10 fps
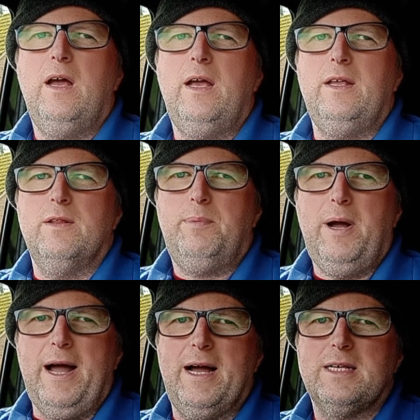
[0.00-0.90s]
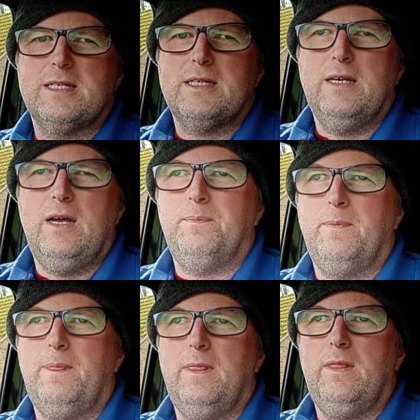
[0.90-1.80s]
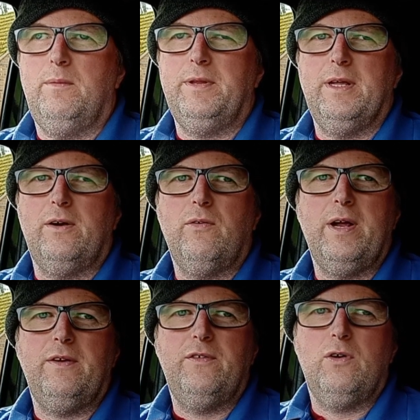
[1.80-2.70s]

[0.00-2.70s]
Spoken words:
in the past, I mean, they're great if you've